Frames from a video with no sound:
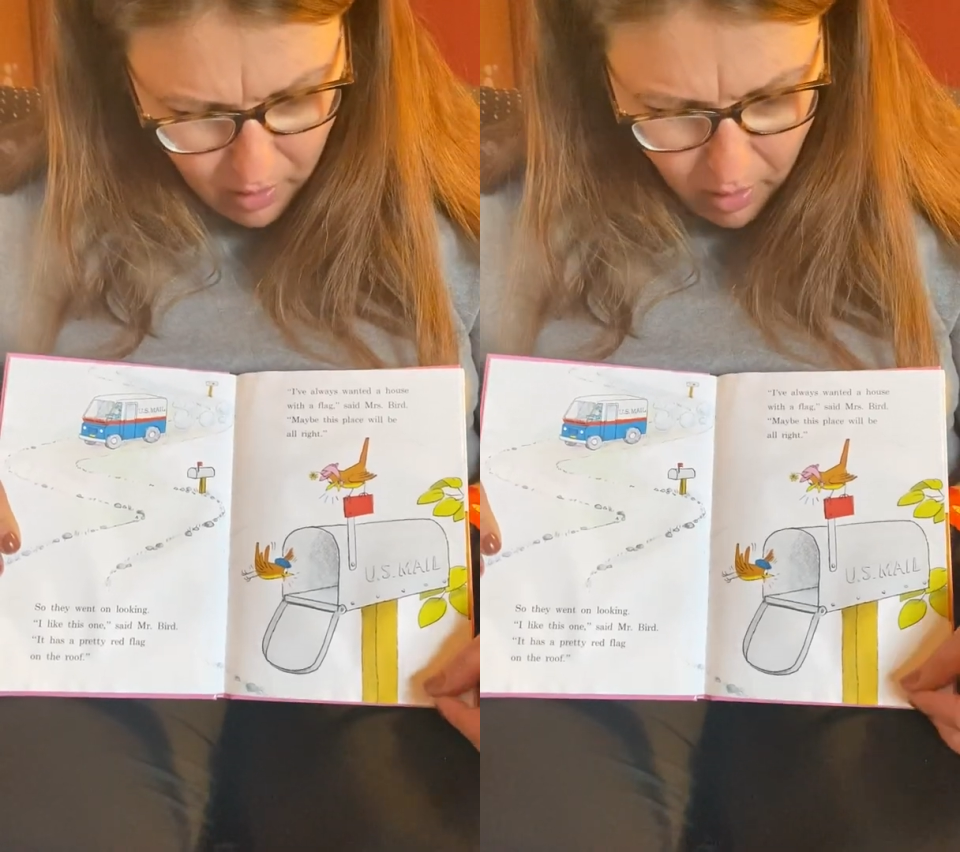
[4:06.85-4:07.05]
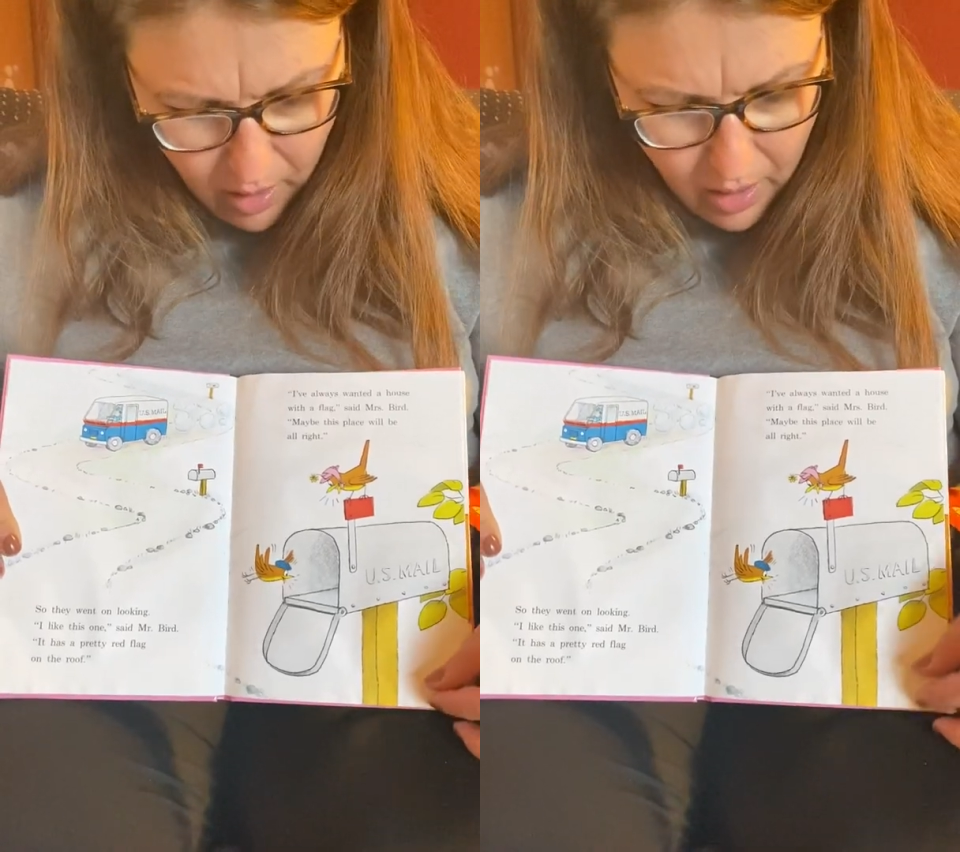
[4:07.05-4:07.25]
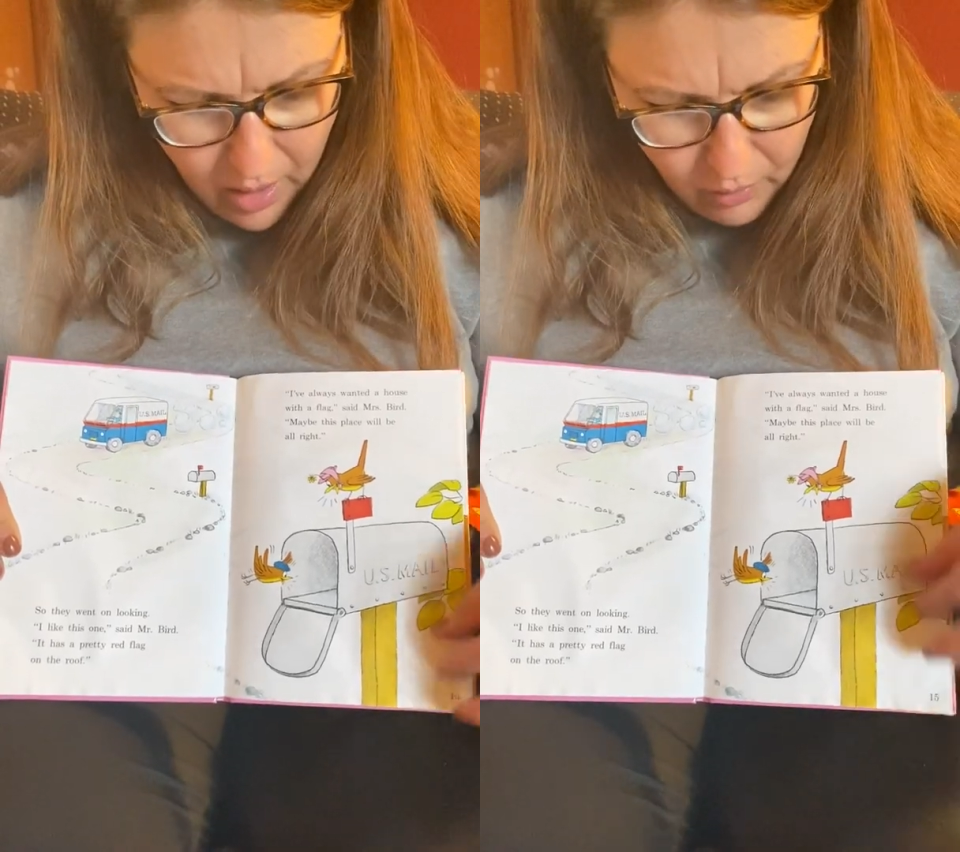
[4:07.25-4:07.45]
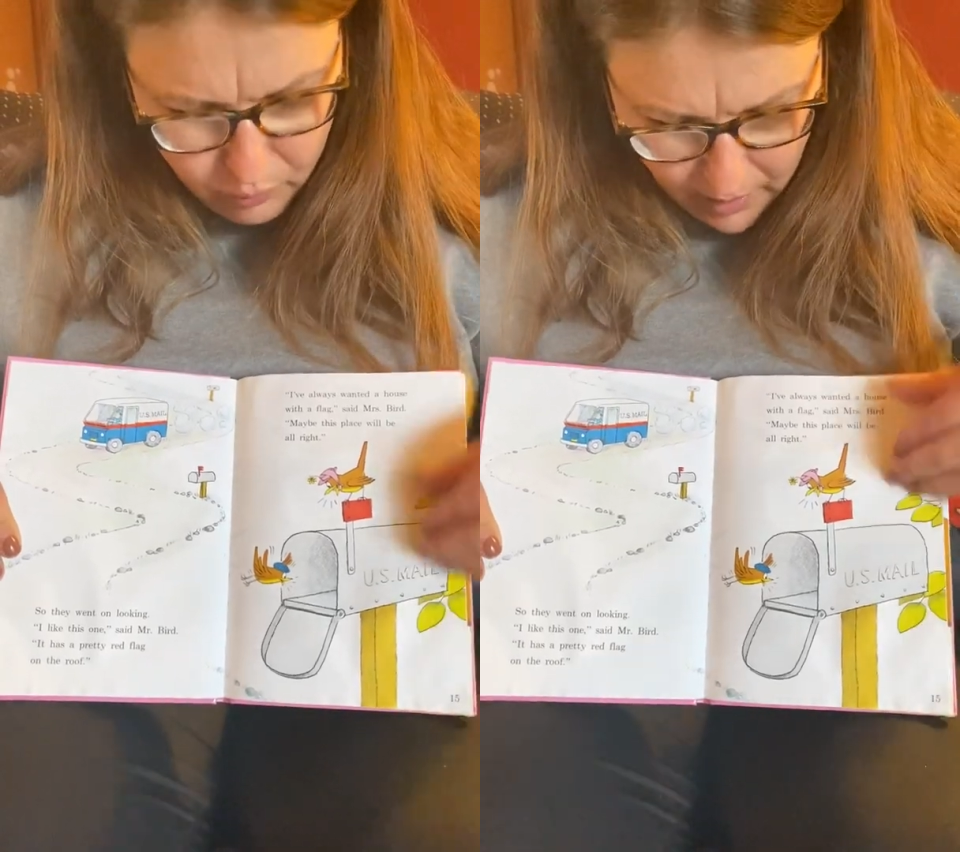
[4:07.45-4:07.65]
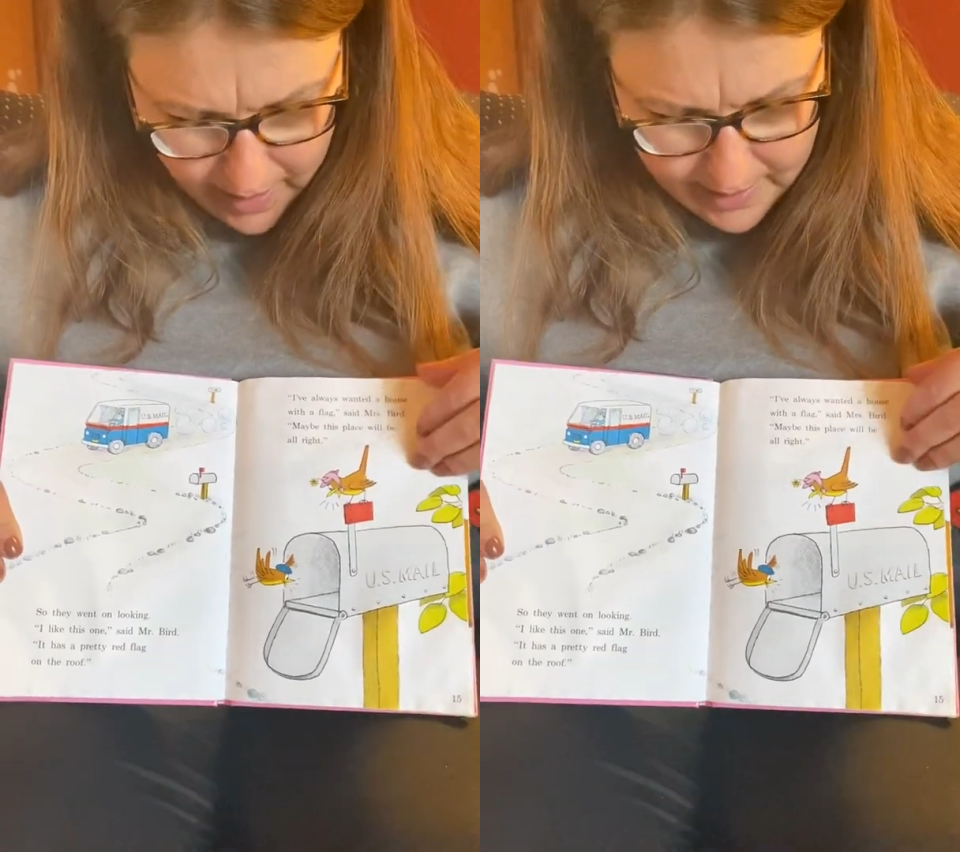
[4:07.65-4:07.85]
all
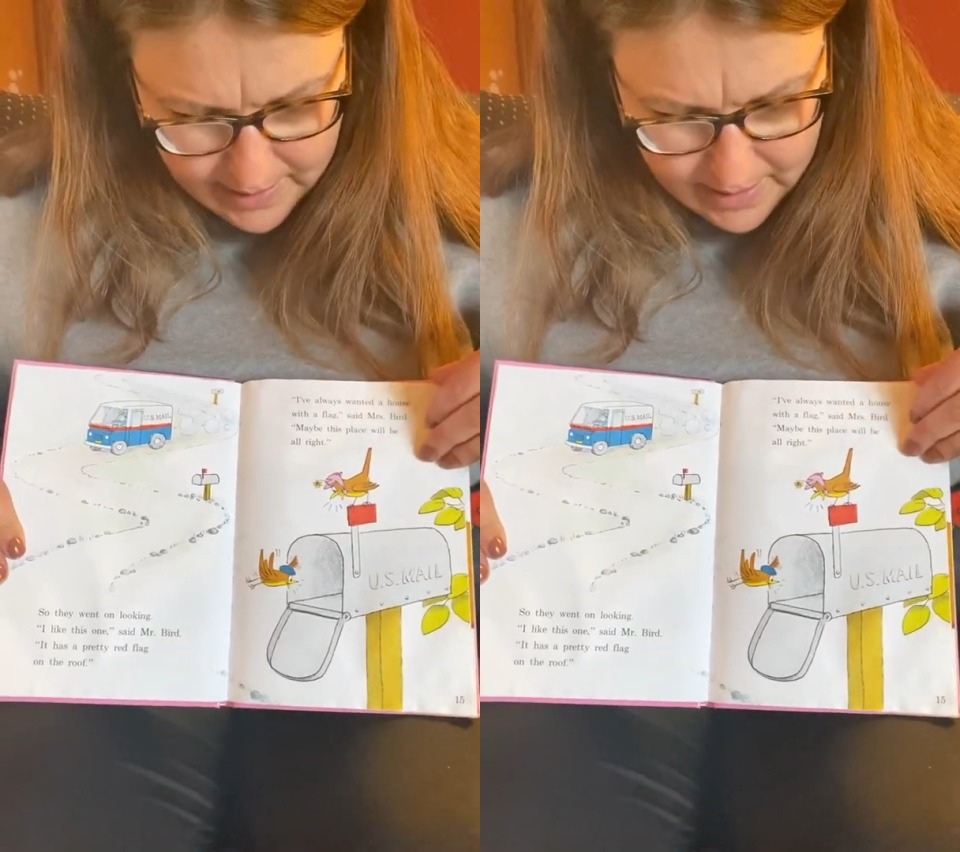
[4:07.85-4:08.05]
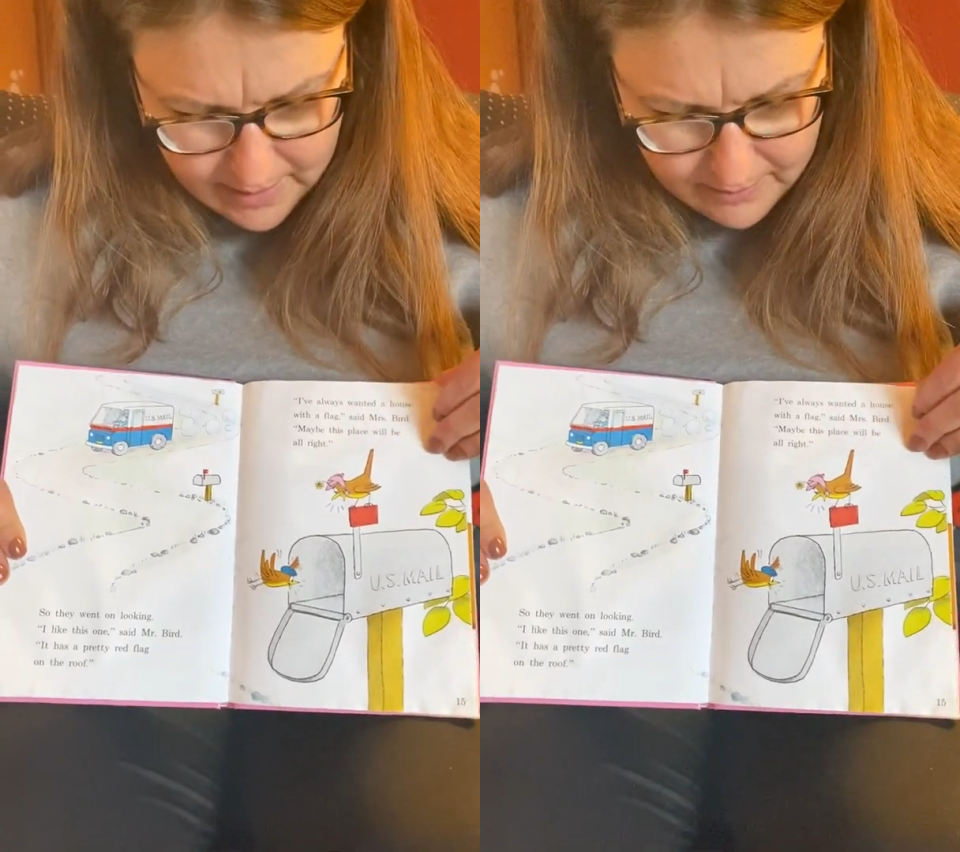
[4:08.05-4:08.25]
right.